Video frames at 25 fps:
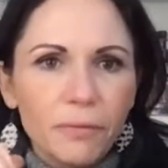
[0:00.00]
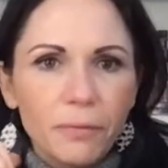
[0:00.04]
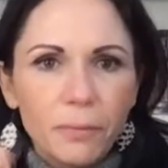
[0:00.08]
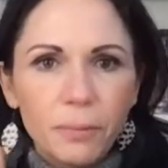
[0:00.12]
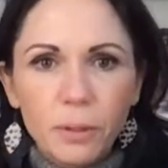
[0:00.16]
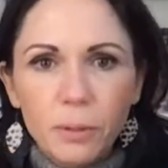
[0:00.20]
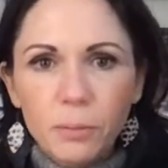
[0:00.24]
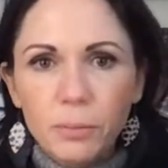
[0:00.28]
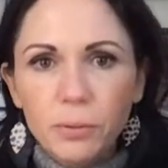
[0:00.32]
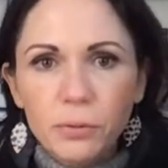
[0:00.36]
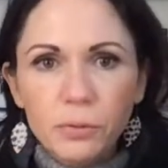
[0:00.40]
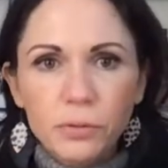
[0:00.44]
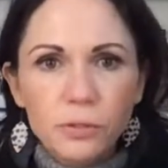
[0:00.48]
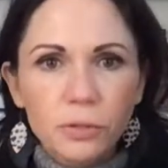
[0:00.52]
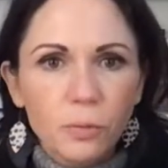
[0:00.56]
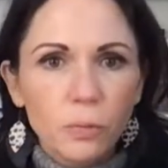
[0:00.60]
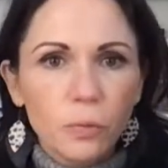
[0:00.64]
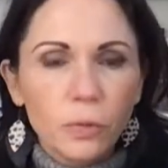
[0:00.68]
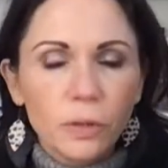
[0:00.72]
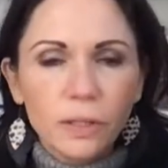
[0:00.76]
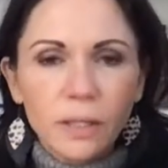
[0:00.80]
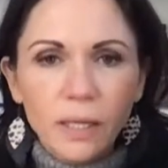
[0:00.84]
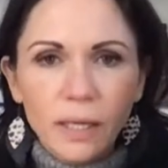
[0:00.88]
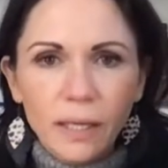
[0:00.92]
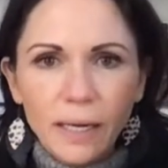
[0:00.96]
I'm going to pull some
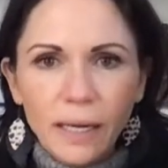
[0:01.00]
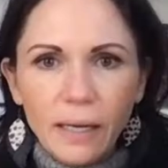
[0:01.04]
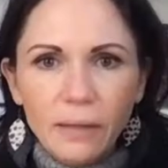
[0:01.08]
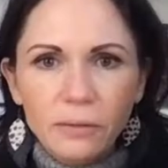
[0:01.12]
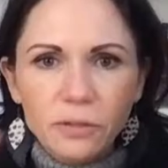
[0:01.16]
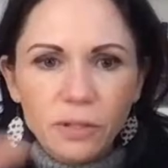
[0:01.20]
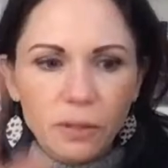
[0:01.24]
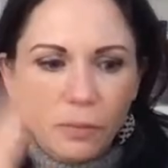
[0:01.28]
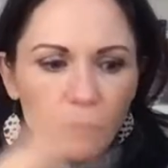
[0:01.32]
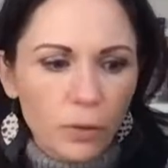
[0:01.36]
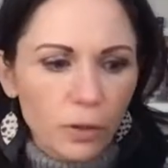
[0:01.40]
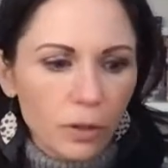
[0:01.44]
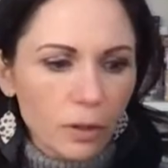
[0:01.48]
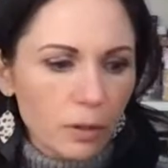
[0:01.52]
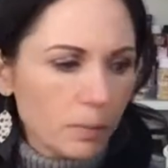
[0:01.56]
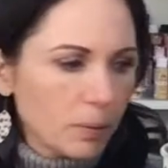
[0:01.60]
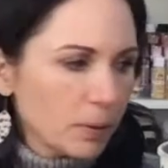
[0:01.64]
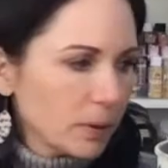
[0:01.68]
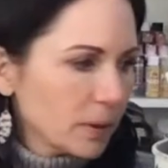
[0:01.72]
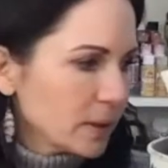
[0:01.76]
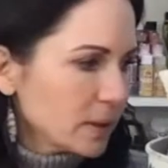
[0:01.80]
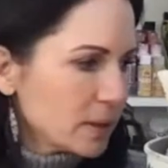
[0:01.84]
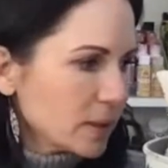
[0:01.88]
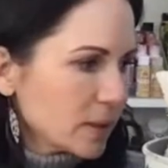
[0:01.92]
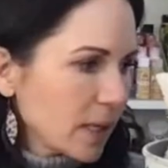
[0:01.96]
wood cutouts and we're going to
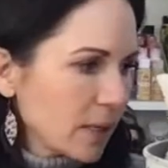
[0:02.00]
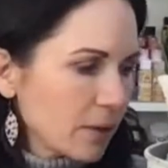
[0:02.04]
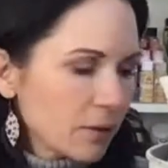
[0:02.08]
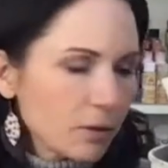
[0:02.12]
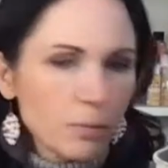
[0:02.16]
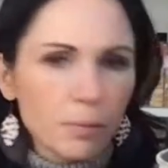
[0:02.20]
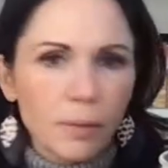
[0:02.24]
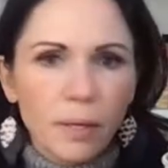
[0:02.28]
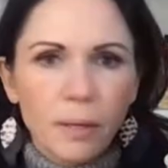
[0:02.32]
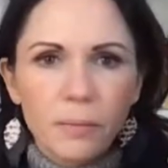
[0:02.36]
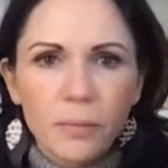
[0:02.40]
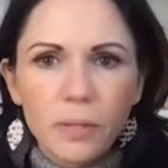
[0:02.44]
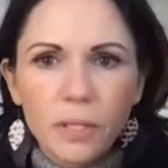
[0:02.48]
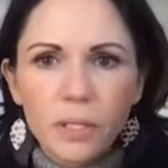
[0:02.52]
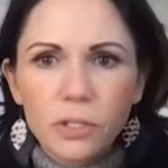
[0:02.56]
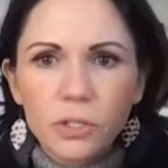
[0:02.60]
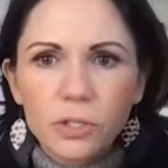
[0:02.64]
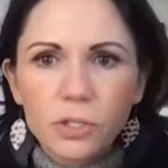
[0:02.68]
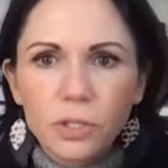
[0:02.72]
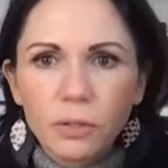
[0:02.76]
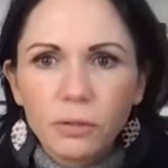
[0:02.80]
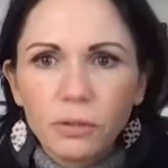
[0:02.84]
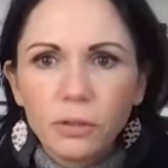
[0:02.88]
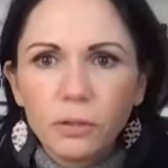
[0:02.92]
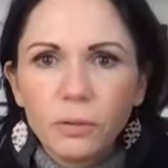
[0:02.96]
put it together, but I'm going to
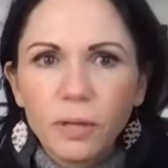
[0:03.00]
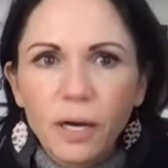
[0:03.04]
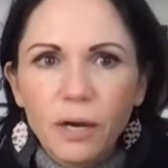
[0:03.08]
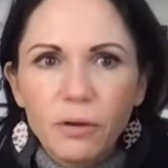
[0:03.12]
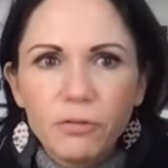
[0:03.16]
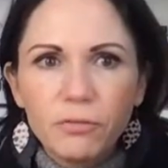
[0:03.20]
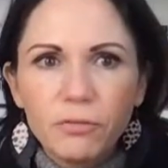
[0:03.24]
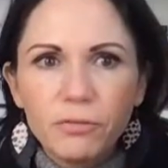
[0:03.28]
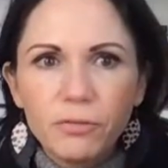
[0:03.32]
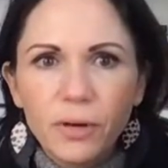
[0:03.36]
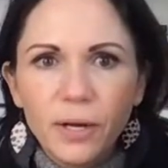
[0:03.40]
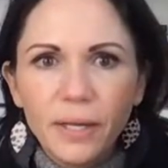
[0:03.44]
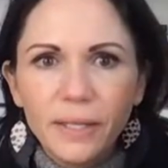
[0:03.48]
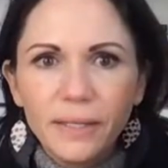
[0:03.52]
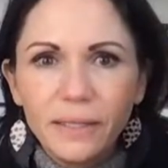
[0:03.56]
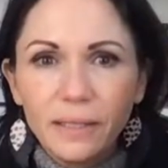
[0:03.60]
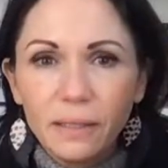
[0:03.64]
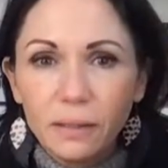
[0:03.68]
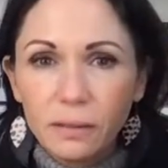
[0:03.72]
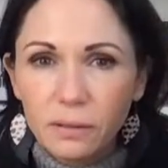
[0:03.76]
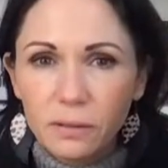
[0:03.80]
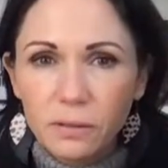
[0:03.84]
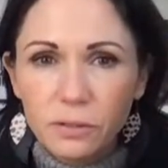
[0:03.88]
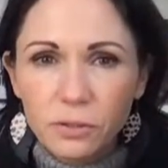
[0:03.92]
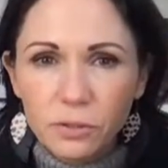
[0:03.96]
show you a fun
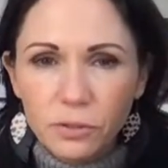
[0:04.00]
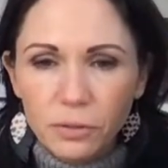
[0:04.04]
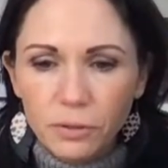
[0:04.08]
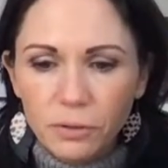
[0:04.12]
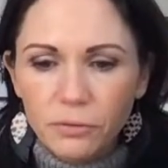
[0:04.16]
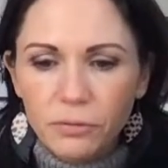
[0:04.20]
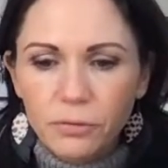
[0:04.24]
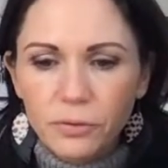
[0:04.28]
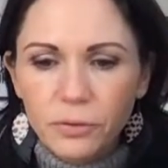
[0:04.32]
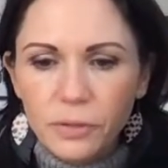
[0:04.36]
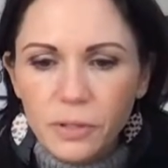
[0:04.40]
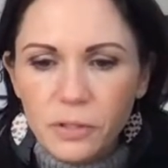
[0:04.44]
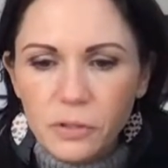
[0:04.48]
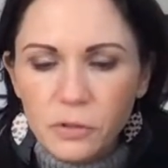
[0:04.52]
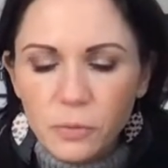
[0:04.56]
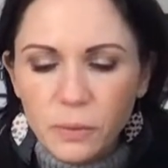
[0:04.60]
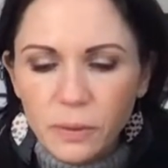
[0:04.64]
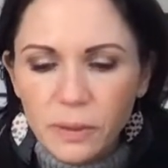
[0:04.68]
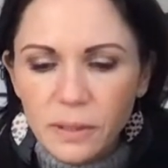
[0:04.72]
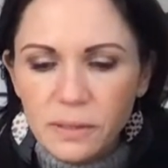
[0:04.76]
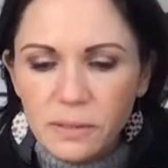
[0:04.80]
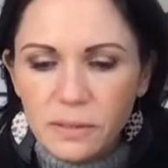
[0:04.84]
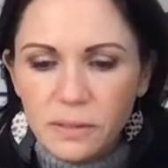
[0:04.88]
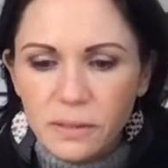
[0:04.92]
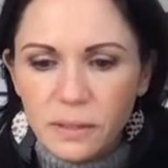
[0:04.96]
insert for this one.
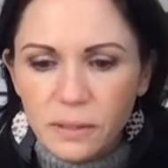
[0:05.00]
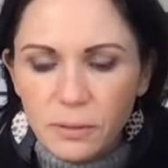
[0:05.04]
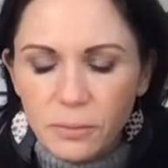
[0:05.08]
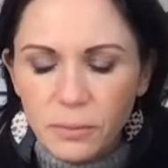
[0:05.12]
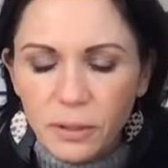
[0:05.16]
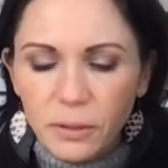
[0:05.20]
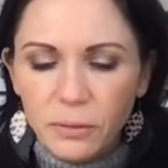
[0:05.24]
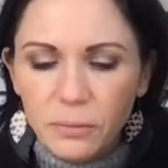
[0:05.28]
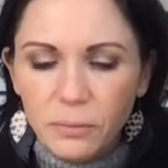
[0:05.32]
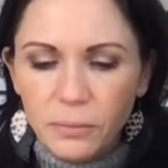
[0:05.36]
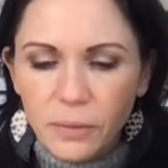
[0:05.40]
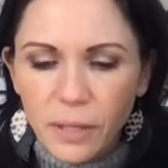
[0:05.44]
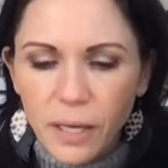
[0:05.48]
It's going to be